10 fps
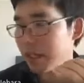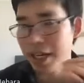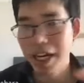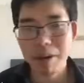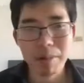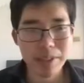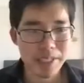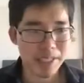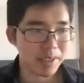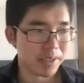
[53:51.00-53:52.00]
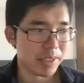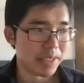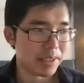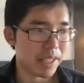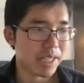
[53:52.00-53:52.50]
our results
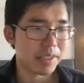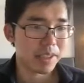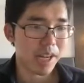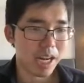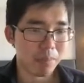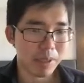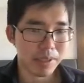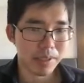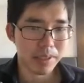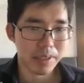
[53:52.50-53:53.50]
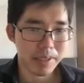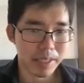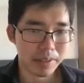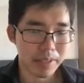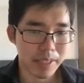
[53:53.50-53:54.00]
does not cover
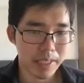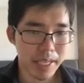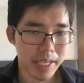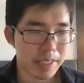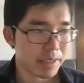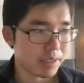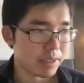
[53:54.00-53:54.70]
that case.